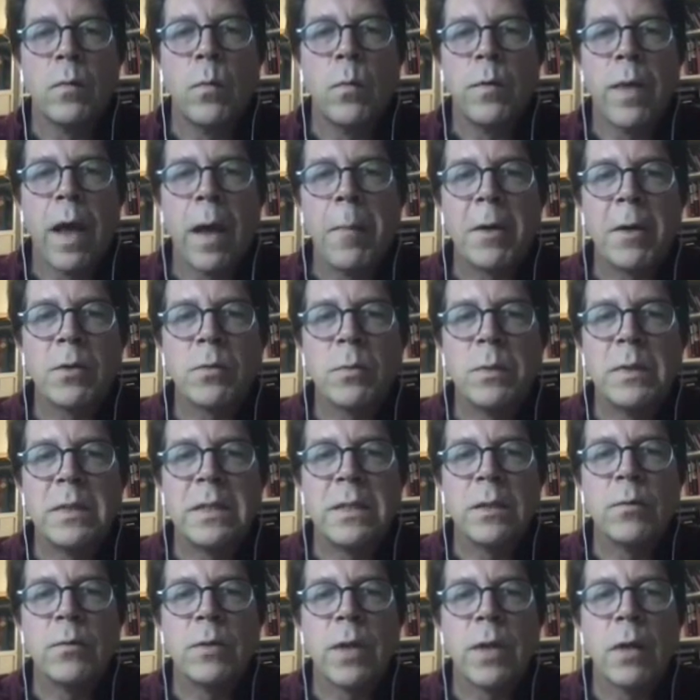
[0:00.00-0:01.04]
how much we
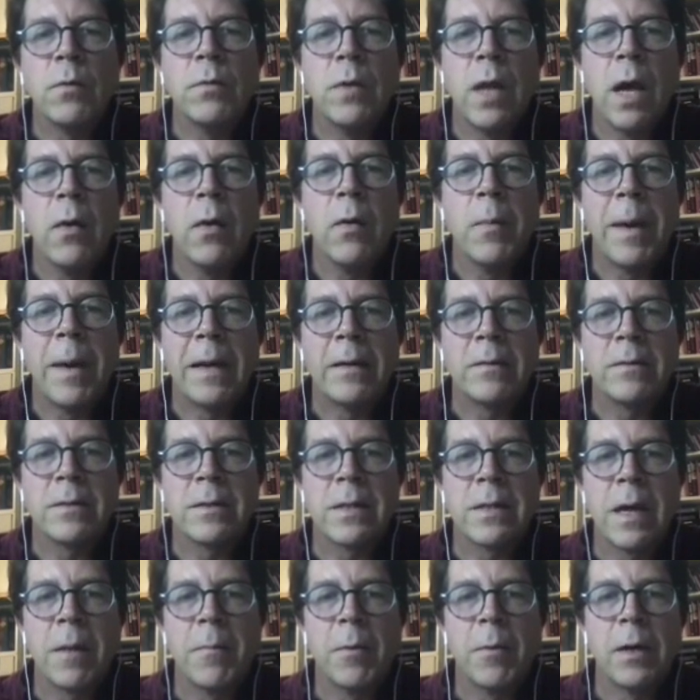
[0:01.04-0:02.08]
still don't know about
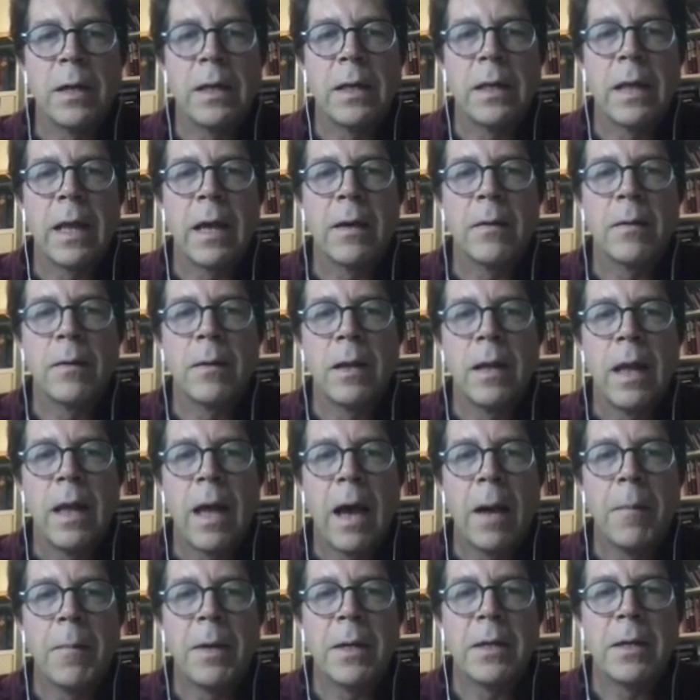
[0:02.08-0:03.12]
stammering, and how
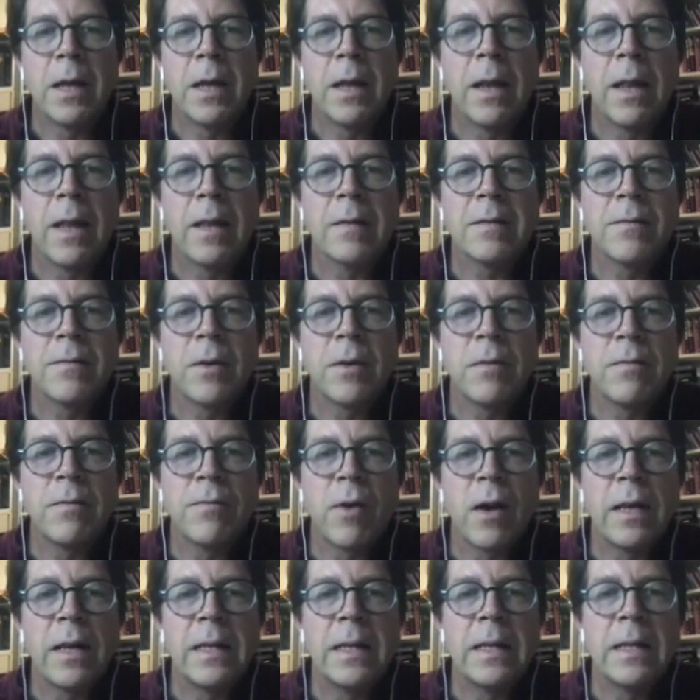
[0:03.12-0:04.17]
much, and that's a very
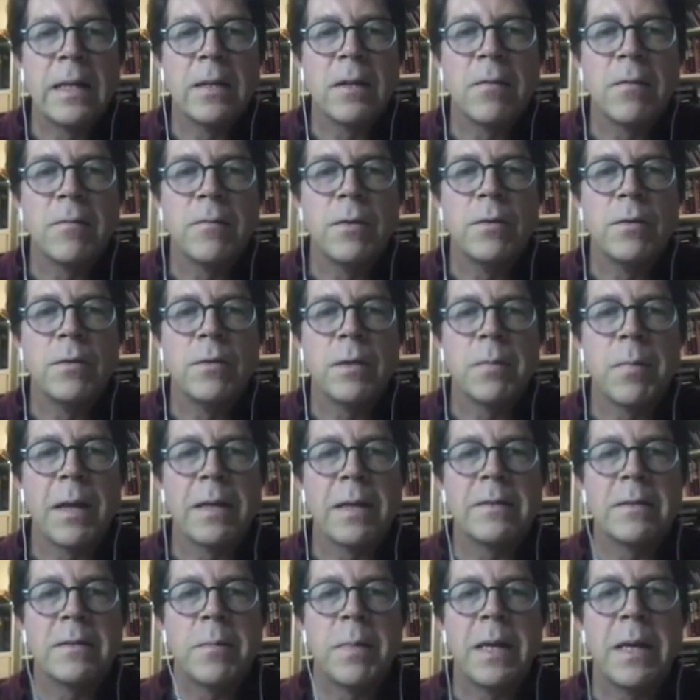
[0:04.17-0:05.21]
frightening, confusing
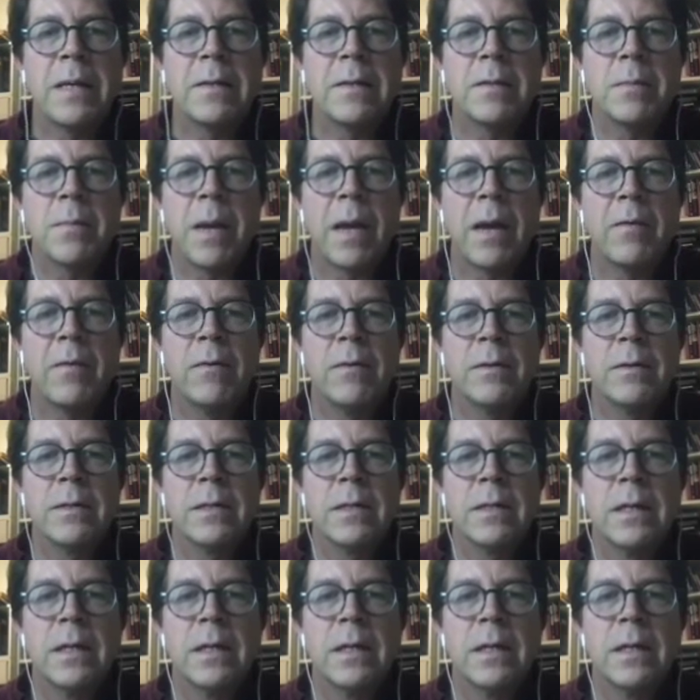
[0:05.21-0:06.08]
place to be as a parent.